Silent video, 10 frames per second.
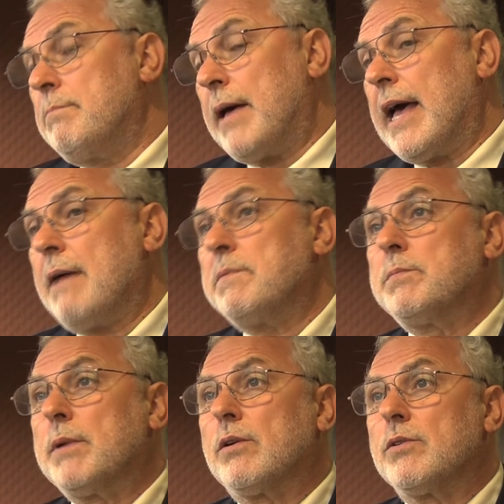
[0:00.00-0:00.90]

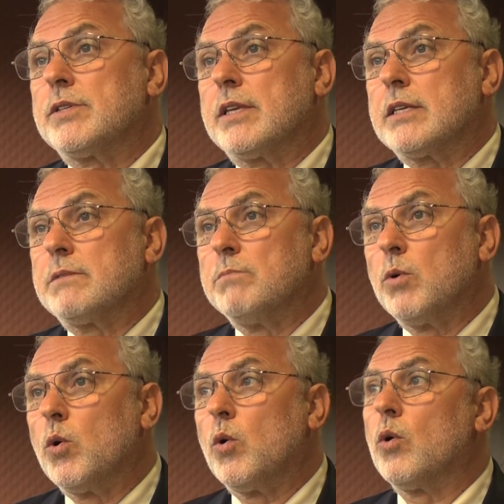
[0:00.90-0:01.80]
perhaps because there's
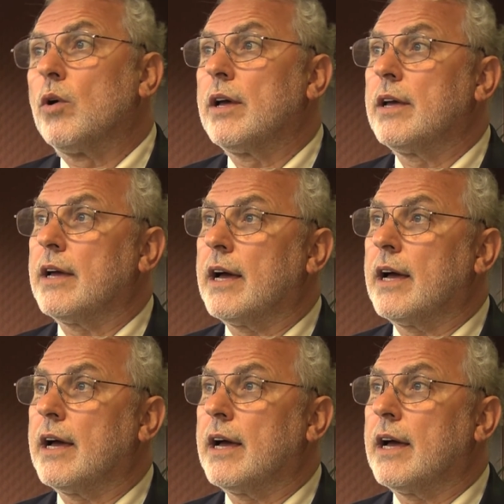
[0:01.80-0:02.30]
more